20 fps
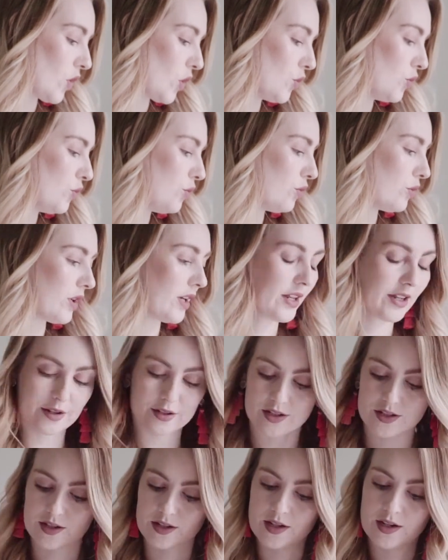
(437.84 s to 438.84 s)
Ooh, and
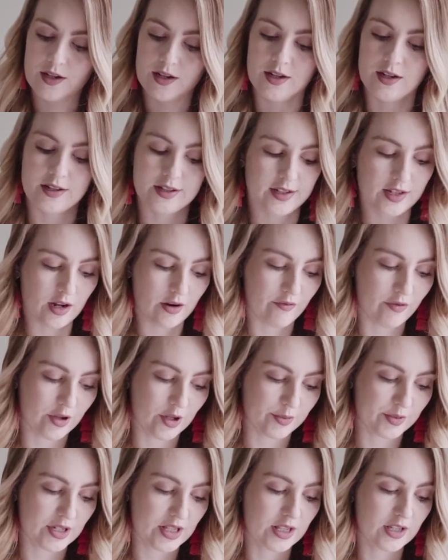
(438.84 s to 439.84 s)
it's the
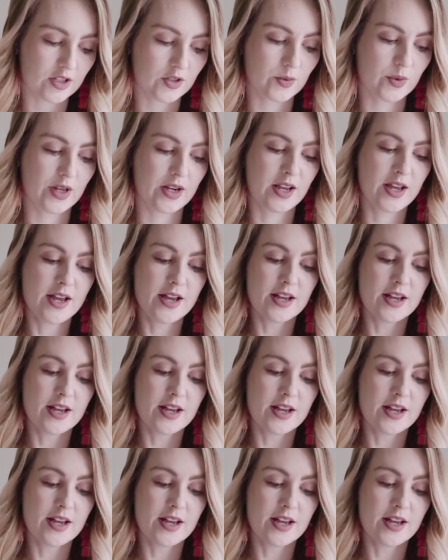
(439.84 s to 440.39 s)
envelope to this one.